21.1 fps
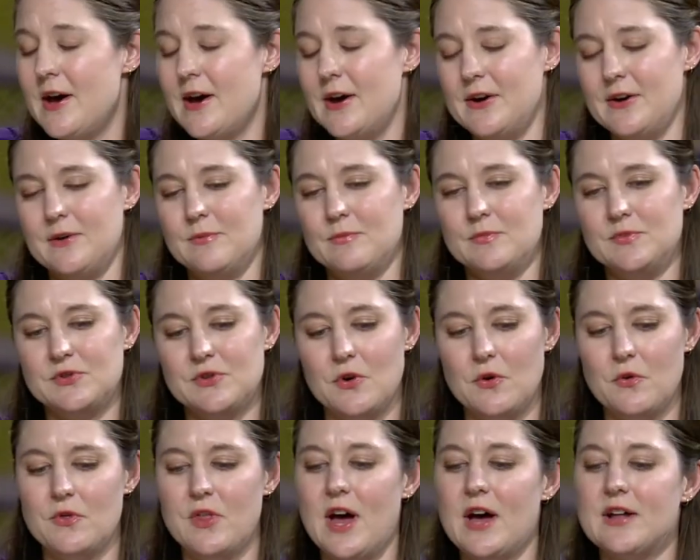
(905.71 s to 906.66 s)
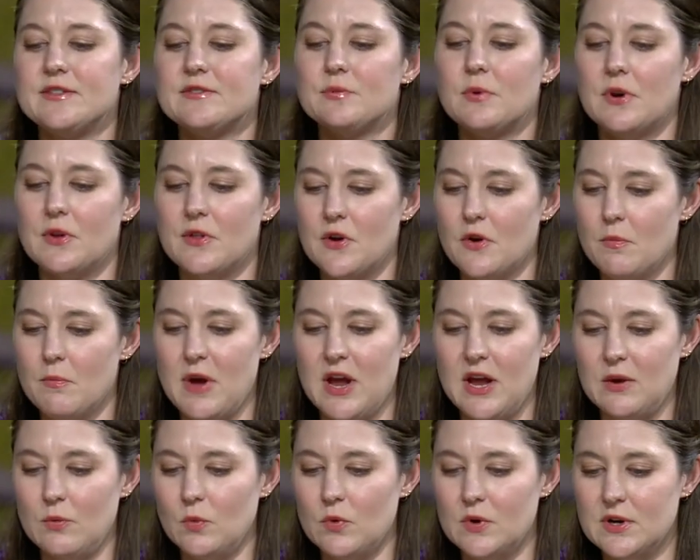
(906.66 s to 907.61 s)
Um, so that's one of their
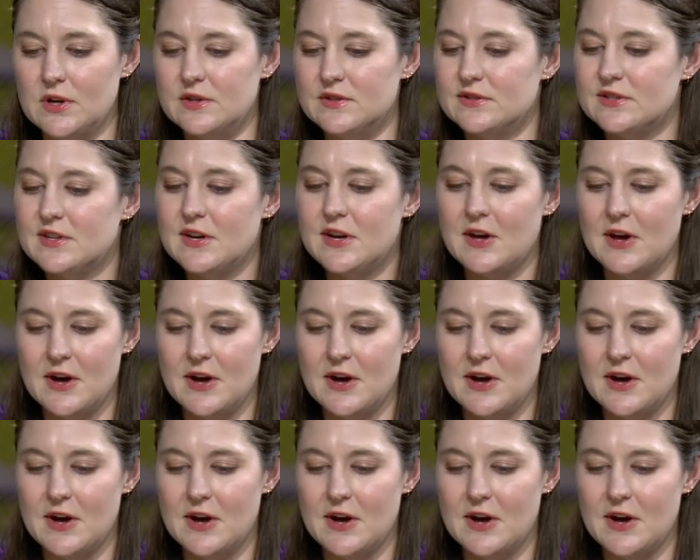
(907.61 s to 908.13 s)
main ones.